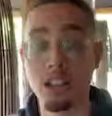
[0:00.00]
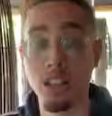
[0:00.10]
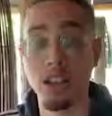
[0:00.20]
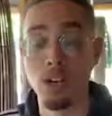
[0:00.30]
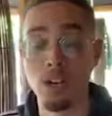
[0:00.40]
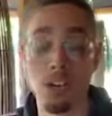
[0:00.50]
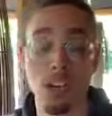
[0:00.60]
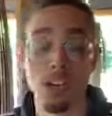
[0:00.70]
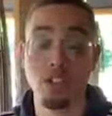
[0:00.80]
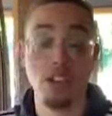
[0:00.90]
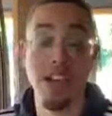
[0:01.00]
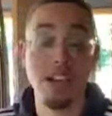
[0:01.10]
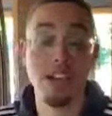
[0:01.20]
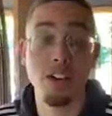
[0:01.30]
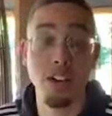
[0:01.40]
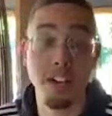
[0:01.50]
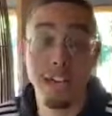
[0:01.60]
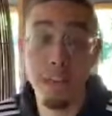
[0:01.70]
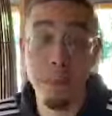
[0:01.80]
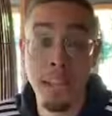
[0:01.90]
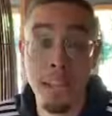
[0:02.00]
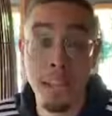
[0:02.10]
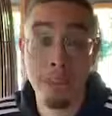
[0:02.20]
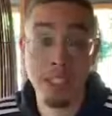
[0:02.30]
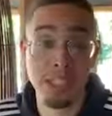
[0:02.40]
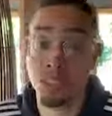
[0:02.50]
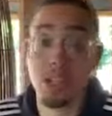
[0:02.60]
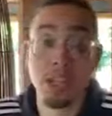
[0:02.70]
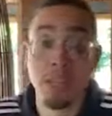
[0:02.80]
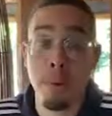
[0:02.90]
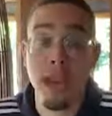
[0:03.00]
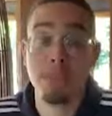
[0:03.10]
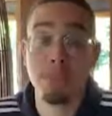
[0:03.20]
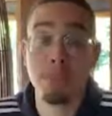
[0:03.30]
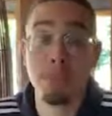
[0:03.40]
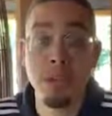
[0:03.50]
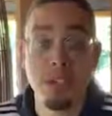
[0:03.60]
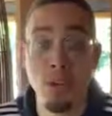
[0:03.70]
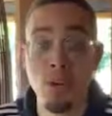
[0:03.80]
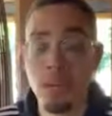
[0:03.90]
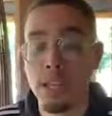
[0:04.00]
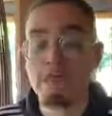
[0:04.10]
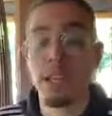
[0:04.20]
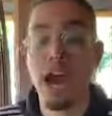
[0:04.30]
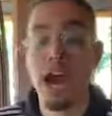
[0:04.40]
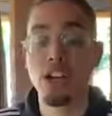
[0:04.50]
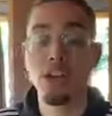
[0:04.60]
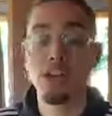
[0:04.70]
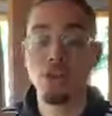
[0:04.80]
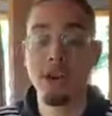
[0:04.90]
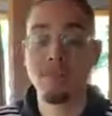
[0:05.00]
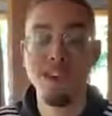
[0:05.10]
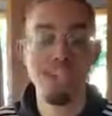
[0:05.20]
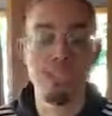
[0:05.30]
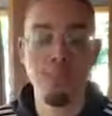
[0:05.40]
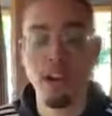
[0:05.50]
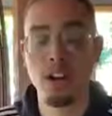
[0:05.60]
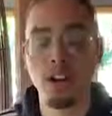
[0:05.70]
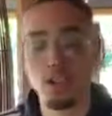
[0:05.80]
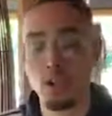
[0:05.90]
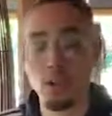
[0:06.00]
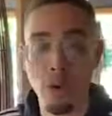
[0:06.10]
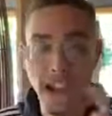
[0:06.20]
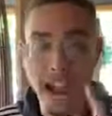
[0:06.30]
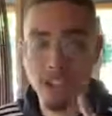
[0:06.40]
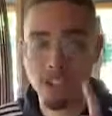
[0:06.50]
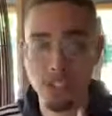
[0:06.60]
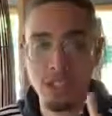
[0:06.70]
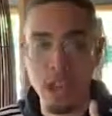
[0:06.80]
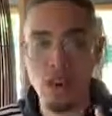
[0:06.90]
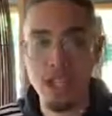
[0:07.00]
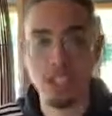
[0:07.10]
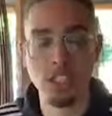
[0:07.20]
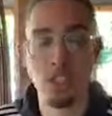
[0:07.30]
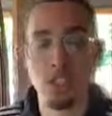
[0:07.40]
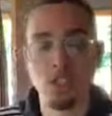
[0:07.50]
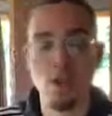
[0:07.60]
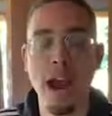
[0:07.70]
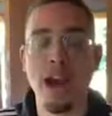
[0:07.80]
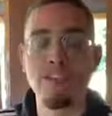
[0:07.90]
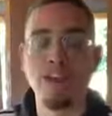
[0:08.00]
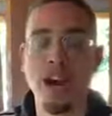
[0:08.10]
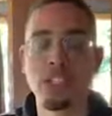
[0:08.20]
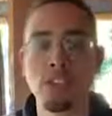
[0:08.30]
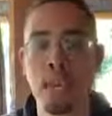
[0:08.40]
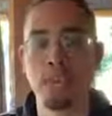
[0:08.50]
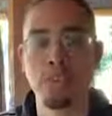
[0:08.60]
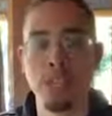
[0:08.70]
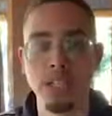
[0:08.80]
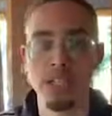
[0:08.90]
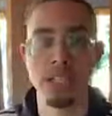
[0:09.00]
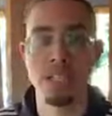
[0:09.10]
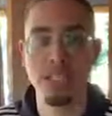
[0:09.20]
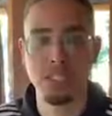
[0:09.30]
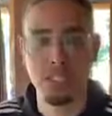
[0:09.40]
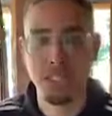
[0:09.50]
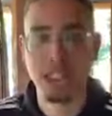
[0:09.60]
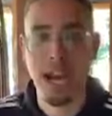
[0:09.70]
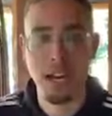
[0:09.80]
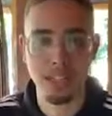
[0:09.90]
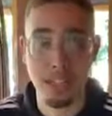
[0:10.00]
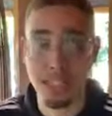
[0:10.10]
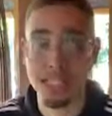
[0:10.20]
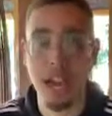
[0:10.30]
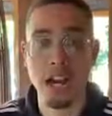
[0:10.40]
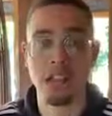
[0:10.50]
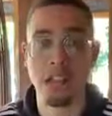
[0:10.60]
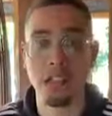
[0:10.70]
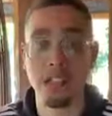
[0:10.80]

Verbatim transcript: deal. You're not gonna go and get paid that commission. It's gonna get passed up to me. So the higher you invest, the better. So you wanna ask yourself that question. Do I have the financial capability to invest into this high, these higher,